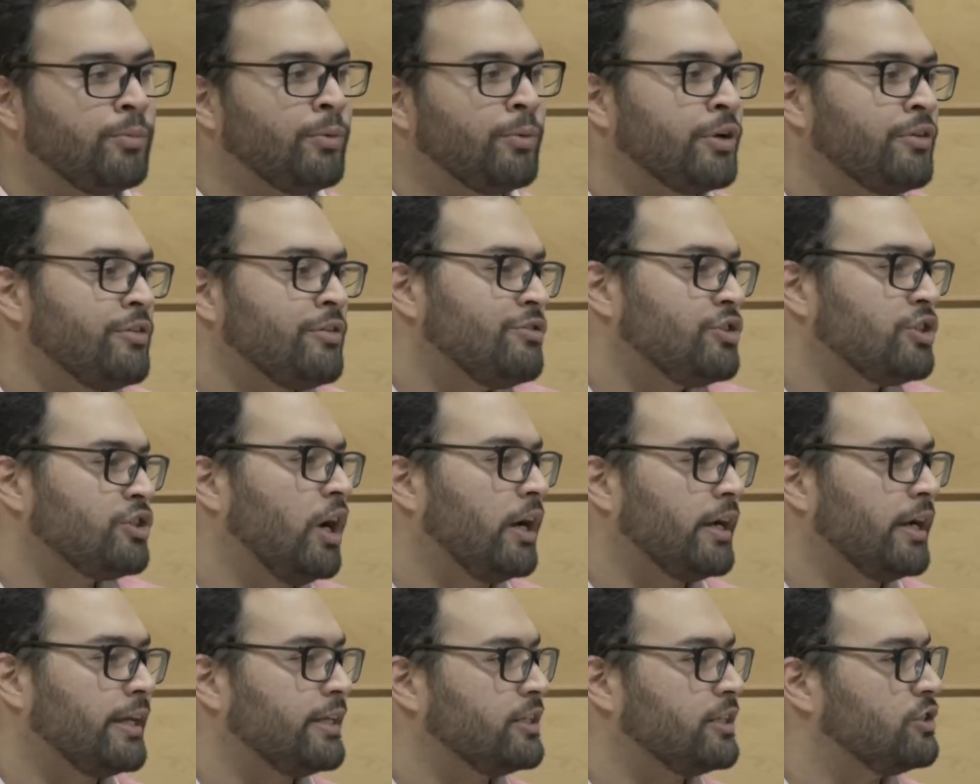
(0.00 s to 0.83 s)
or if you've just
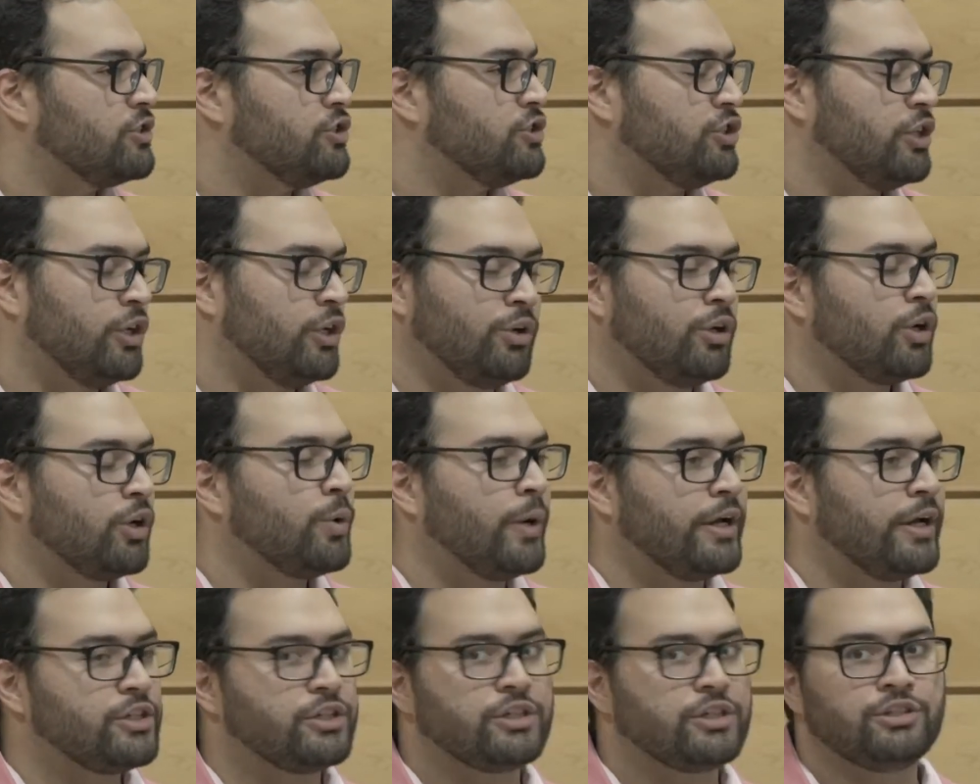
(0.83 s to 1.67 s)
got general
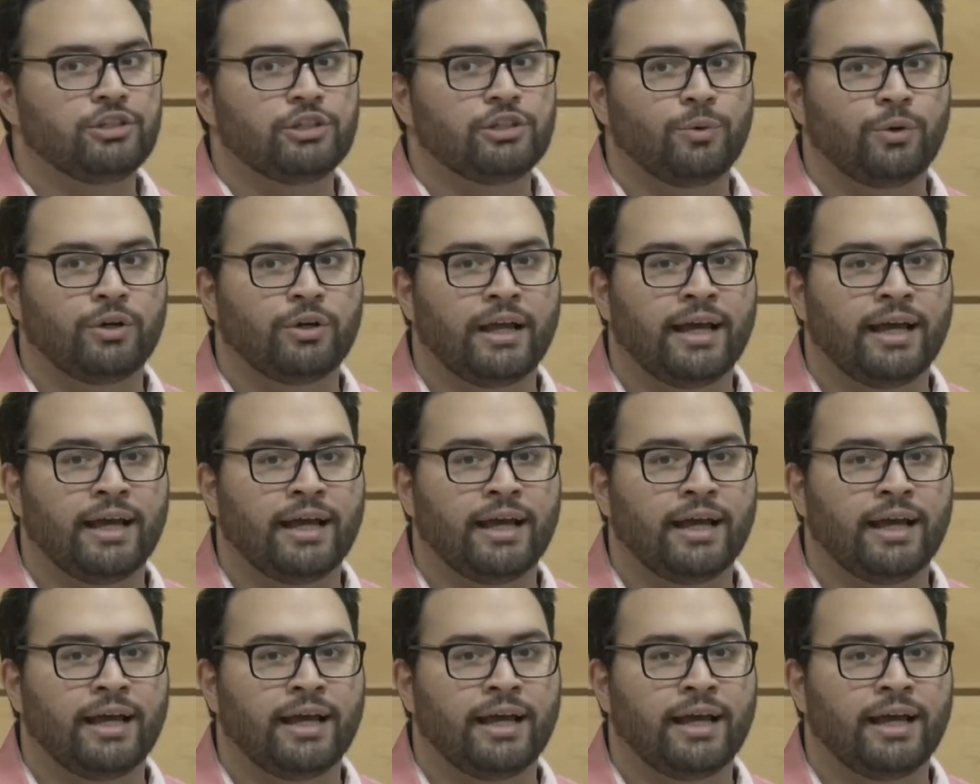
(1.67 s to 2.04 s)
questions that you want to